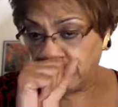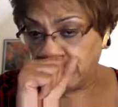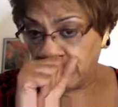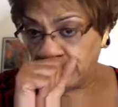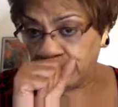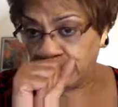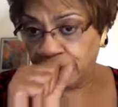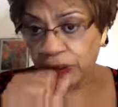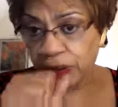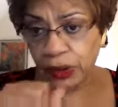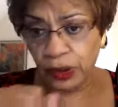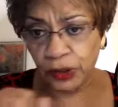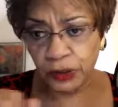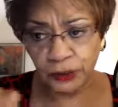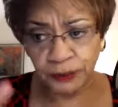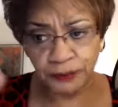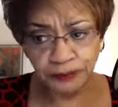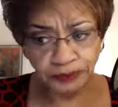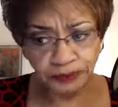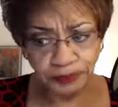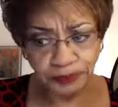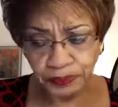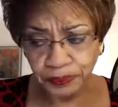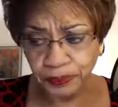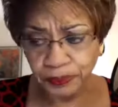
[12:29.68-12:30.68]
so
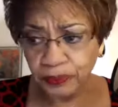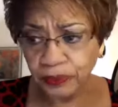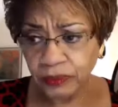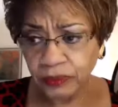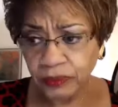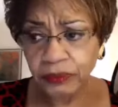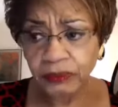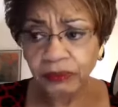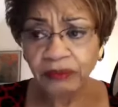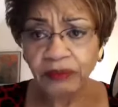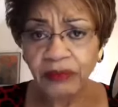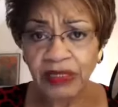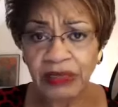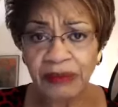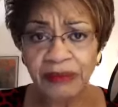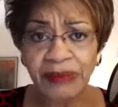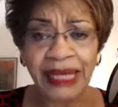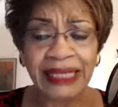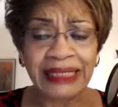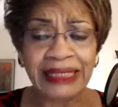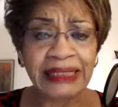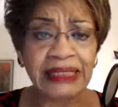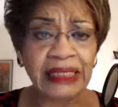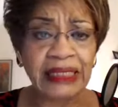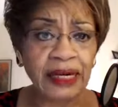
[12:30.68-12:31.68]

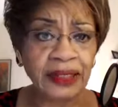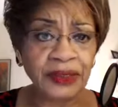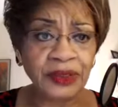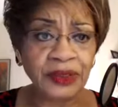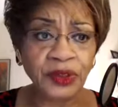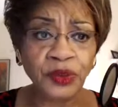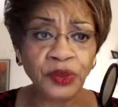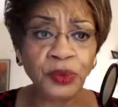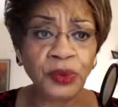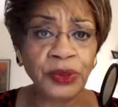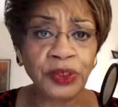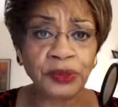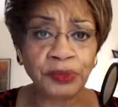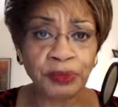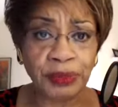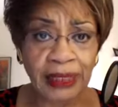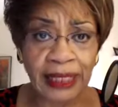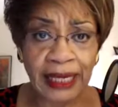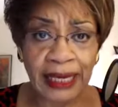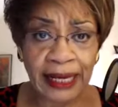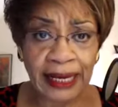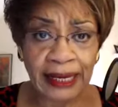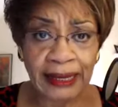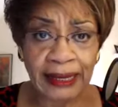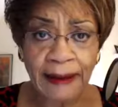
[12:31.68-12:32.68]
my doctor was
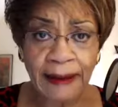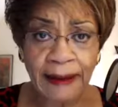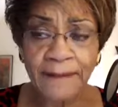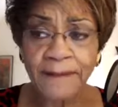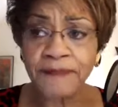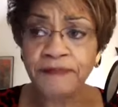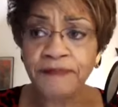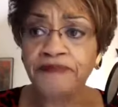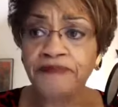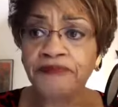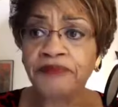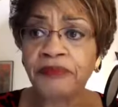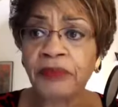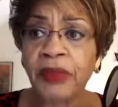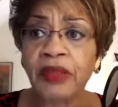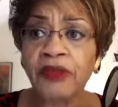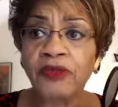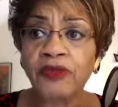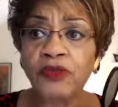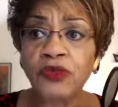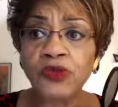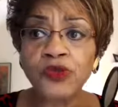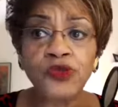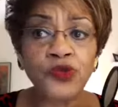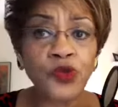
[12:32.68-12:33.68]
black
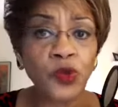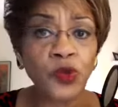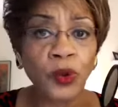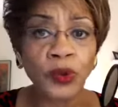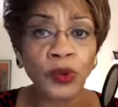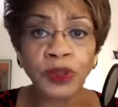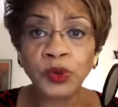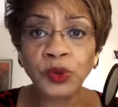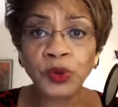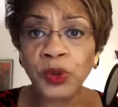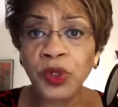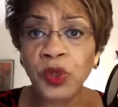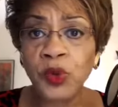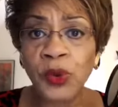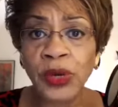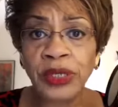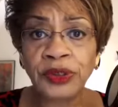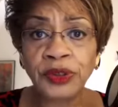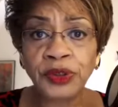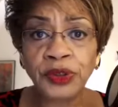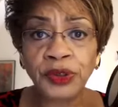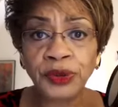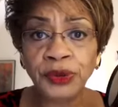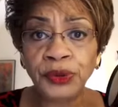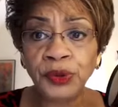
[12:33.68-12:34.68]
stores we
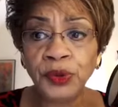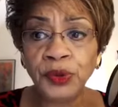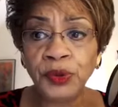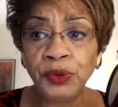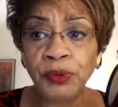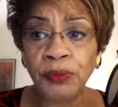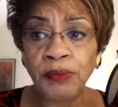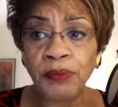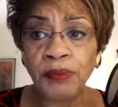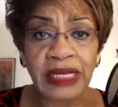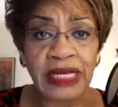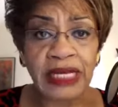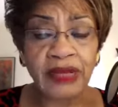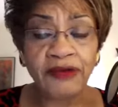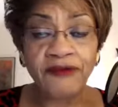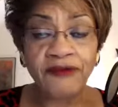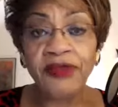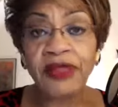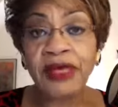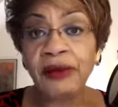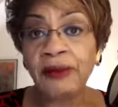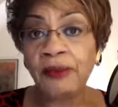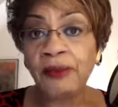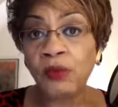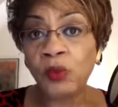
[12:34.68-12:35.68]
went to, many of
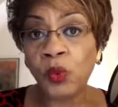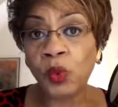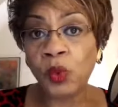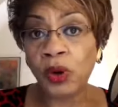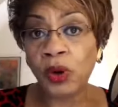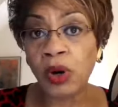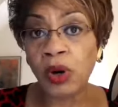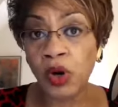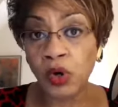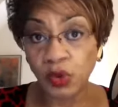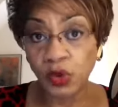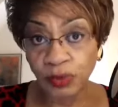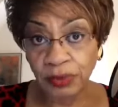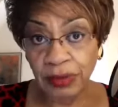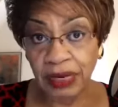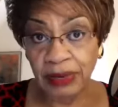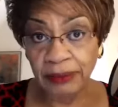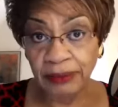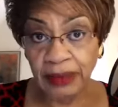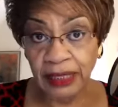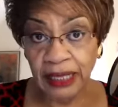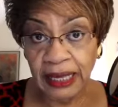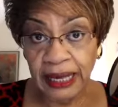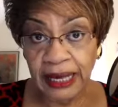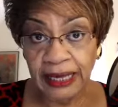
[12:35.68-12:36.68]
them were owned by
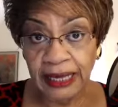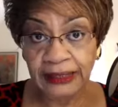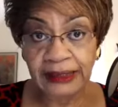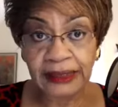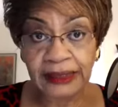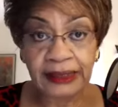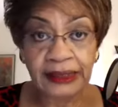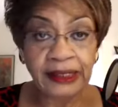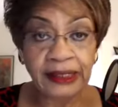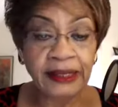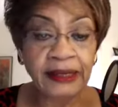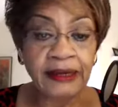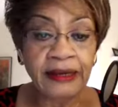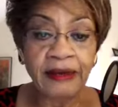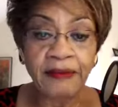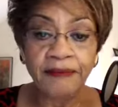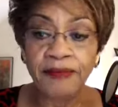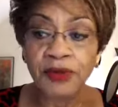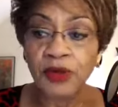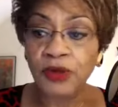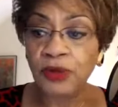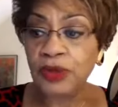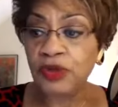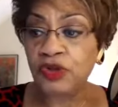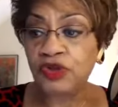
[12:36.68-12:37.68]
blacks.
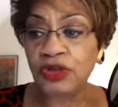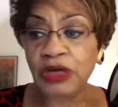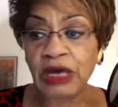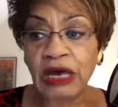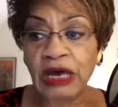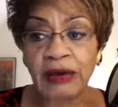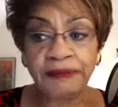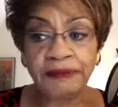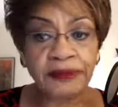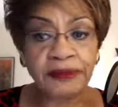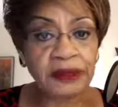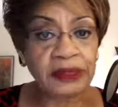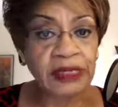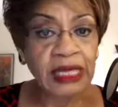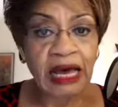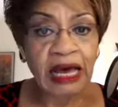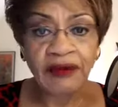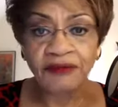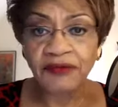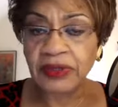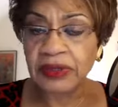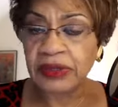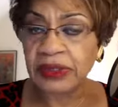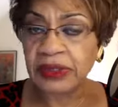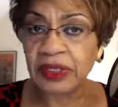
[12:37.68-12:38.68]
Beauty shops,
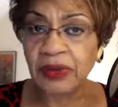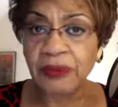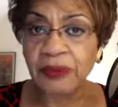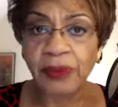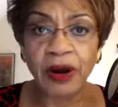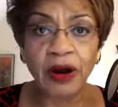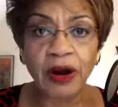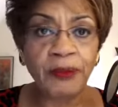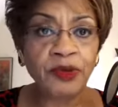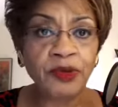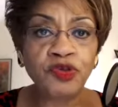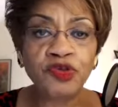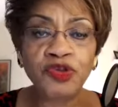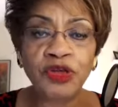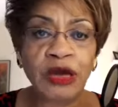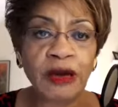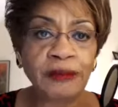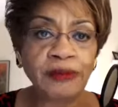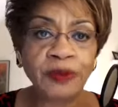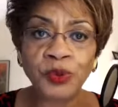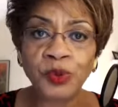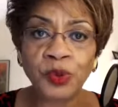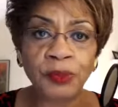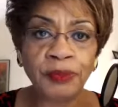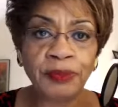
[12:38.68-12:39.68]
obviously,
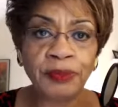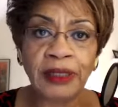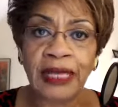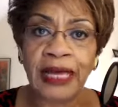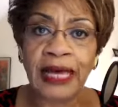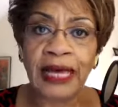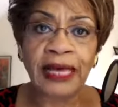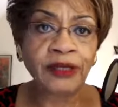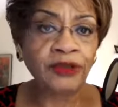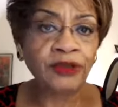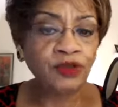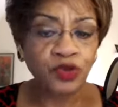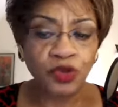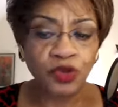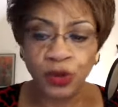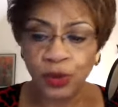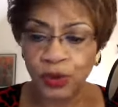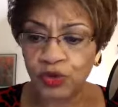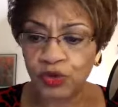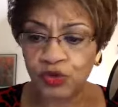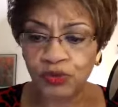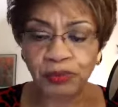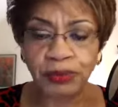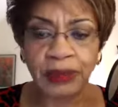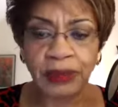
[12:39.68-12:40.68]
barbershops were black,
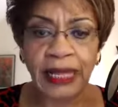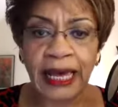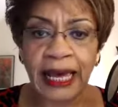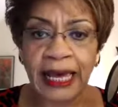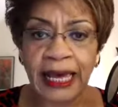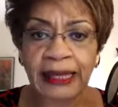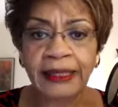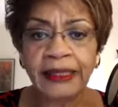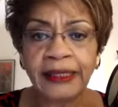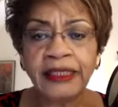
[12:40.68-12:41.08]
church black.